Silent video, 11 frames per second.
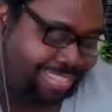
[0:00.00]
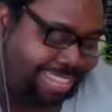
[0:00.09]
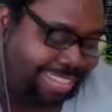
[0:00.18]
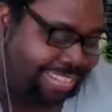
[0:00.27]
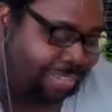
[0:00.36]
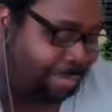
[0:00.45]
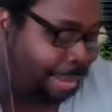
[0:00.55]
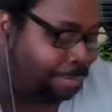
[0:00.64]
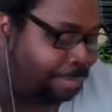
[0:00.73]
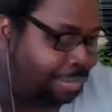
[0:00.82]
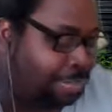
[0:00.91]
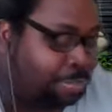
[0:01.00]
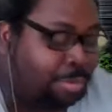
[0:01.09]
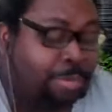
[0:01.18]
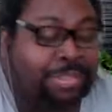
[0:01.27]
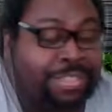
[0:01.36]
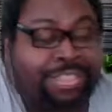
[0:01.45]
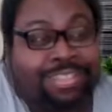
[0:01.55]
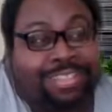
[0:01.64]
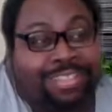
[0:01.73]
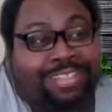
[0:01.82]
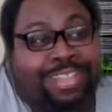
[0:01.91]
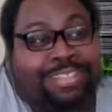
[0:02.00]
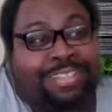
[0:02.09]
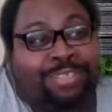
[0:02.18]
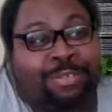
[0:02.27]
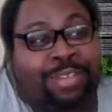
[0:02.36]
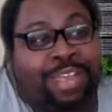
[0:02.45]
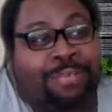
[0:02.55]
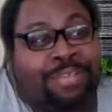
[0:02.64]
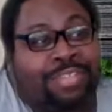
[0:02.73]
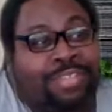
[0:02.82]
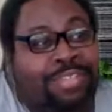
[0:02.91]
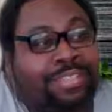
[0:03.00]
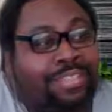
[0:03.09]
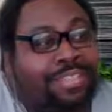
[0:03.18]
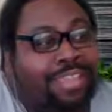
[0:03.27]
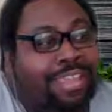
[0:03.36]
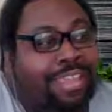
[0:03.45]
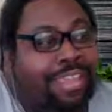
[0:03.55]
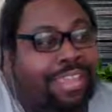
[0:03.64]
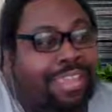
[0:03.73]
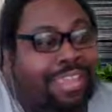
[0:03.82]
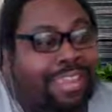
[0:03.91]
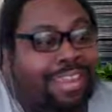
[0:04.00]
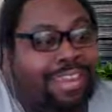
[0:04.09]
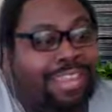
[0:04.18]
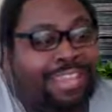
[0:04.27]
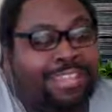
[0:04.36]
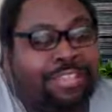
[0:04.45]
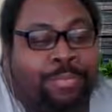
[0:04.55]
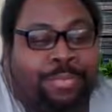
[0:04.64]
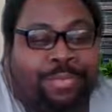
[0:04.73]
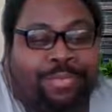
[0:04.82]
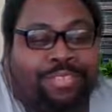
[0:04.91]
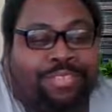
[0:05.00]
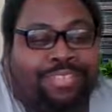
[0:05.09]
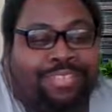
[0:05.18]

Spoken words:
A lot of stuff happened in WWE. A lot of stuff don't happen in AEW.